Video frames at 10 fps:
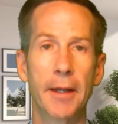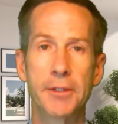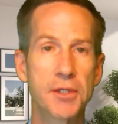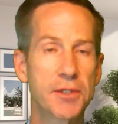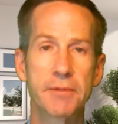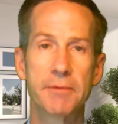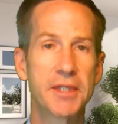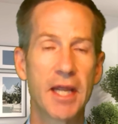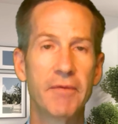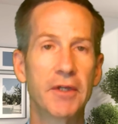just
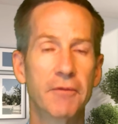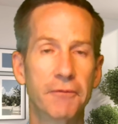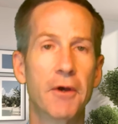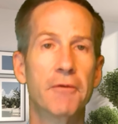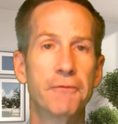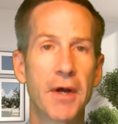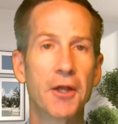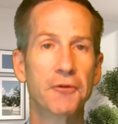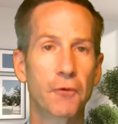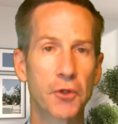saving of
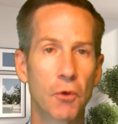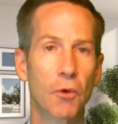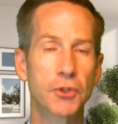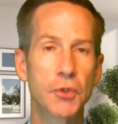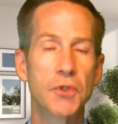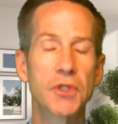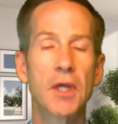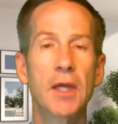files for your own use.